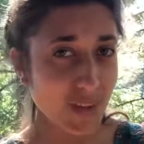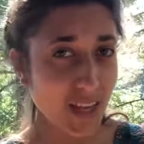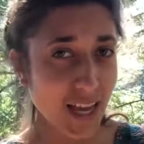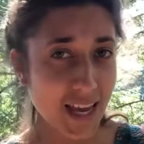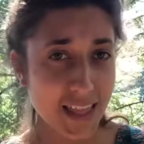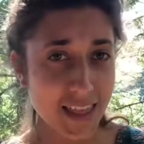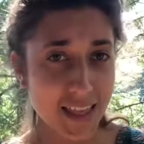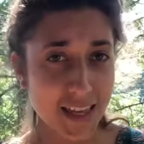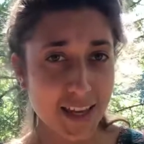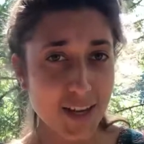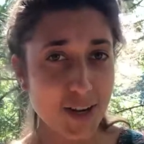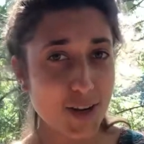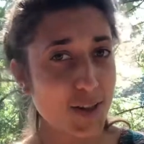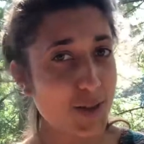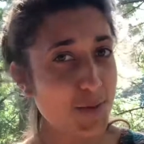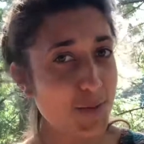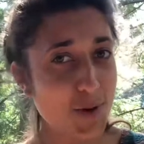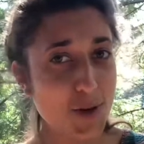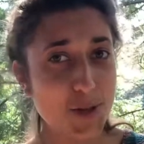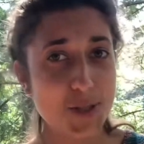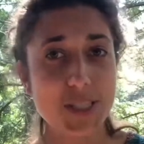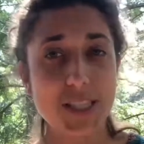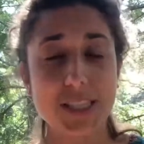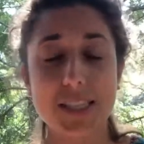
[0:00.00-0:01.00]
I think you're the
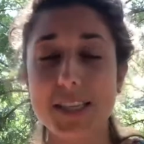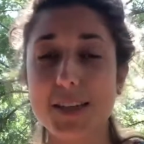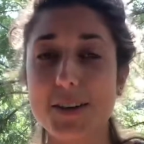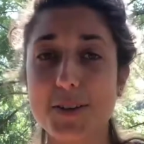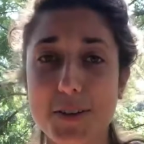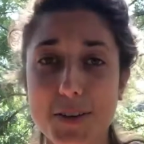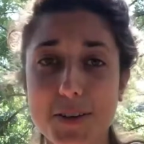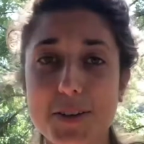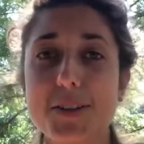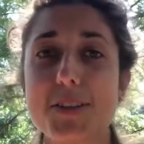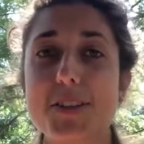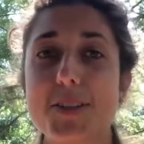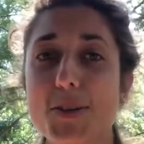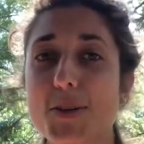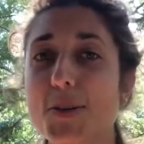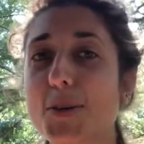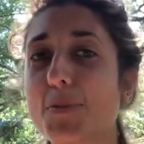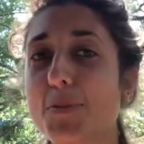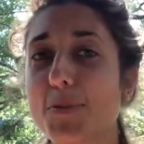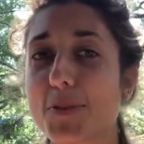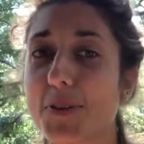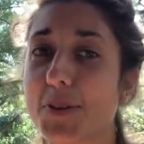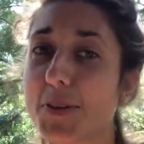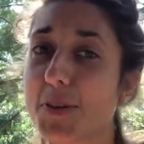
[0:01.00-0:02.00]
most literal soul
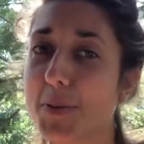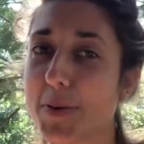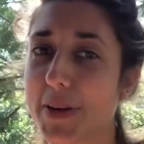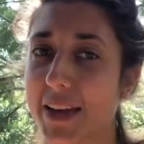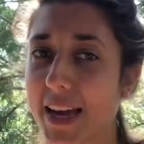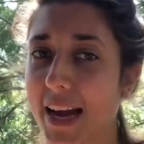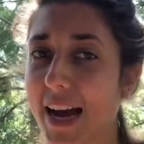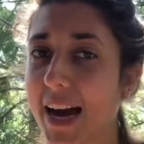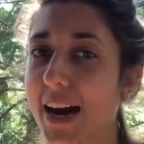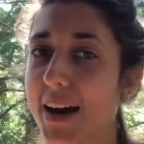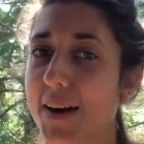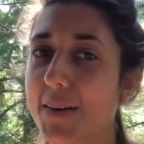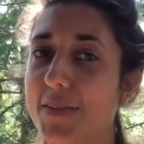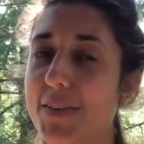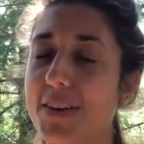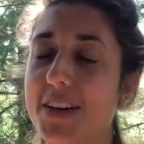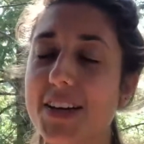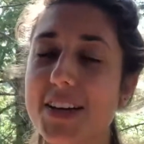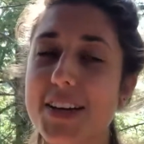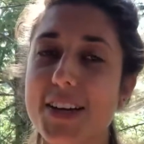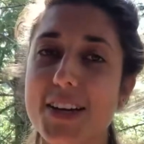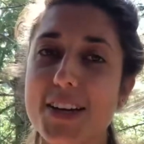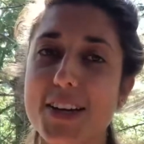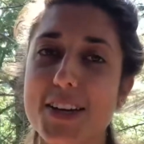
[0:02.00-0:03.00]
brew that we have.
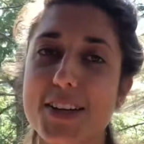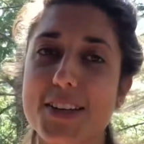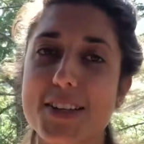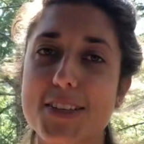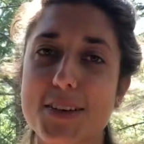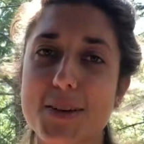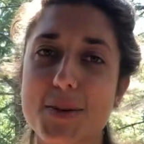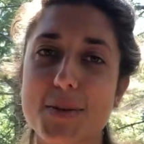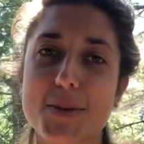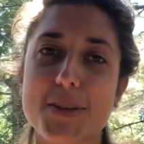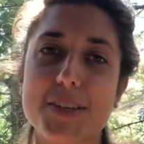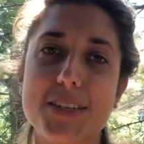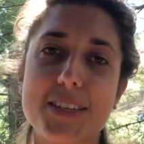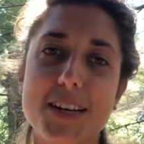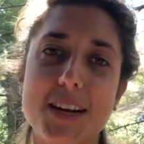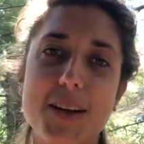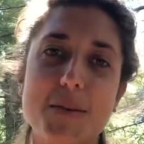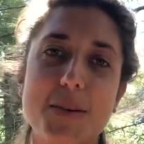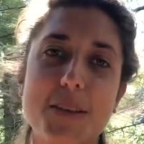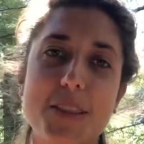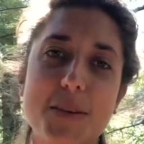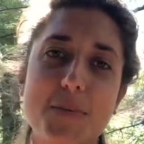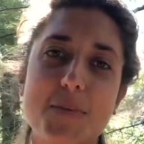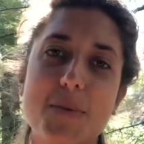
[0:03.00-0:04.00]
So we'll start
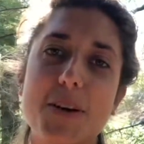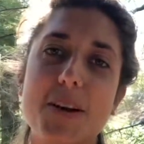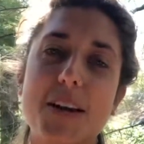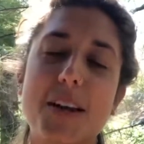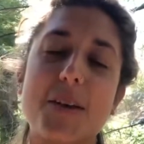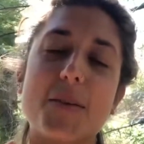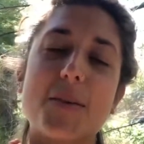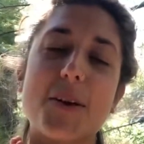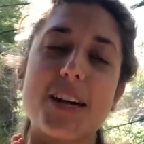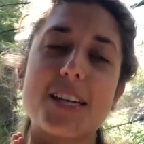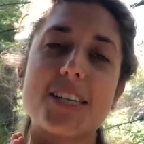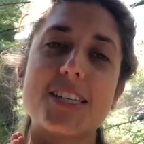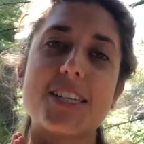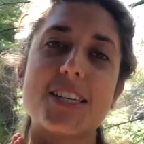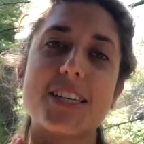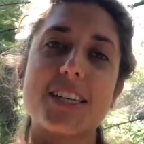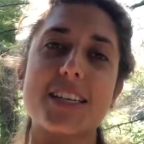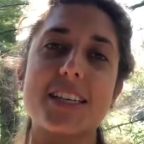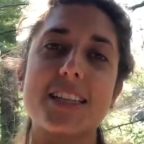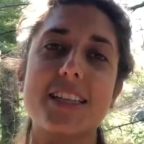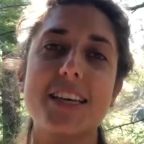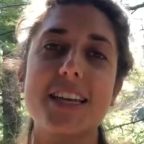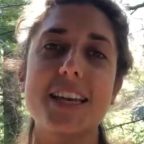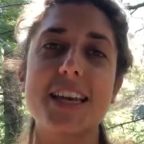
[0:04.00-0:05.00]
with the morning question
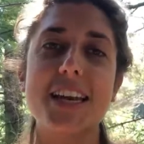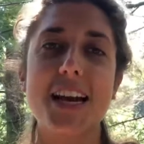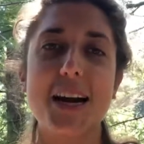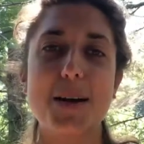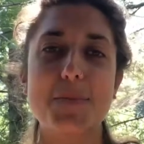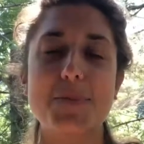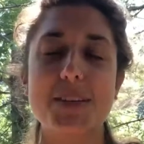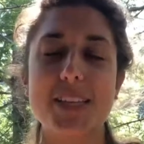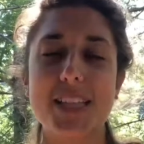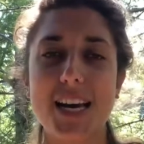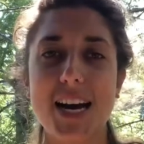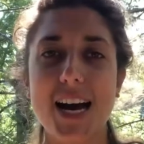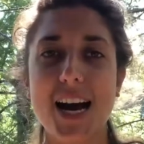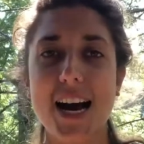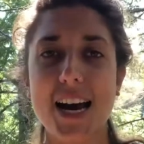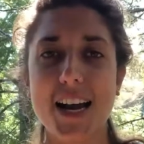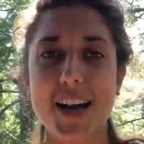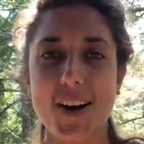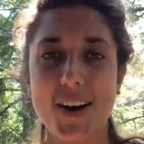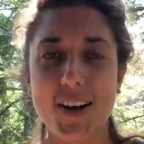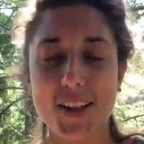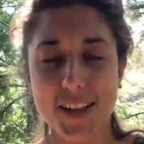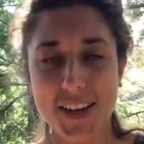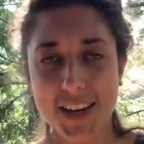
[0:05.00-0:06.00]
leading up to the high
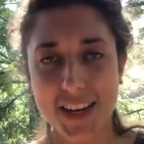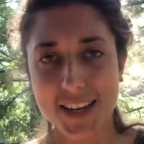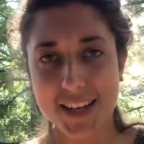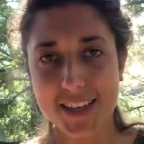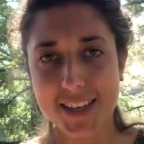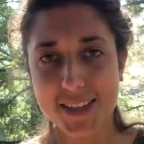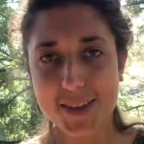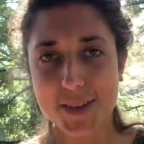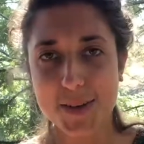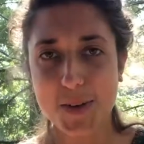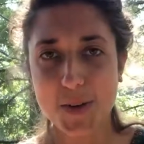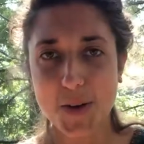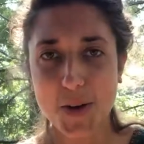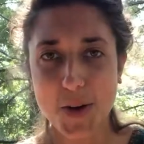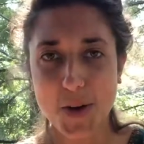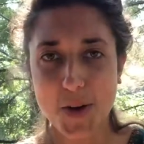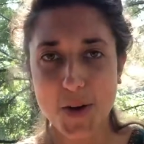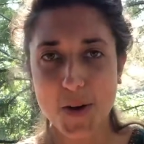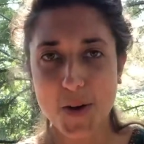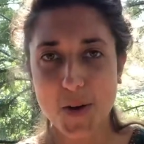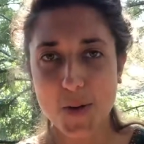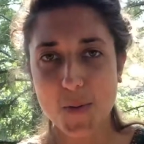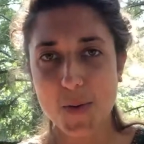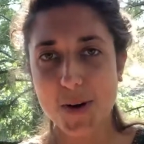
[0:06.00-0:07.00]
holidays.
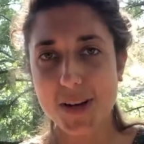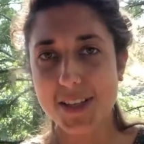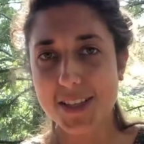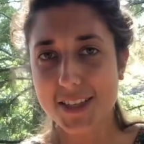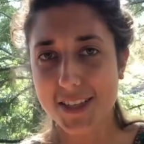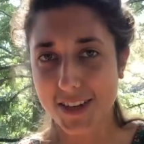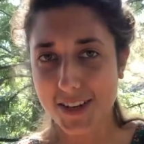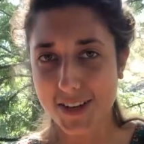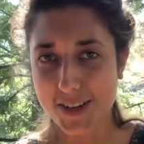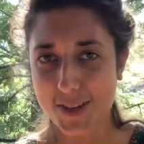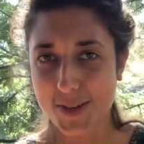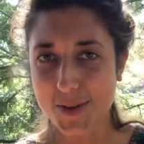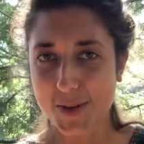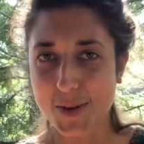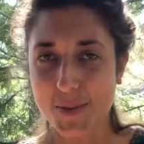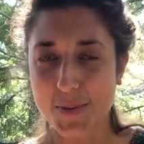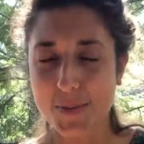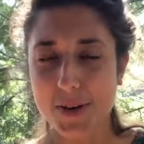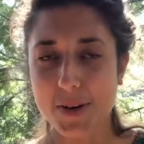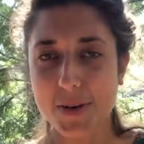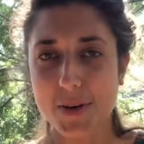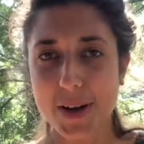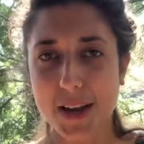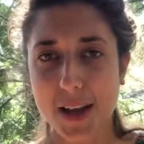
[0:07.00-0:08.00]
What's your soul
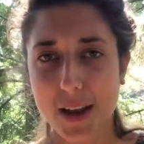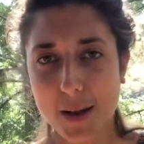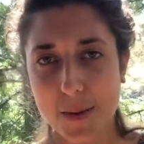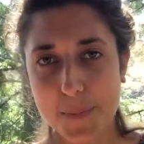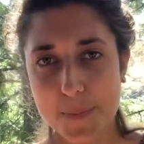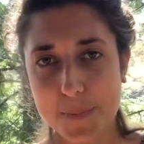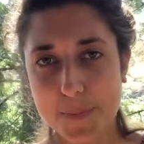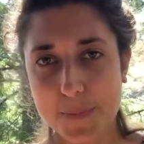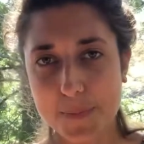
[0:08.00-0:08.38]
brewing?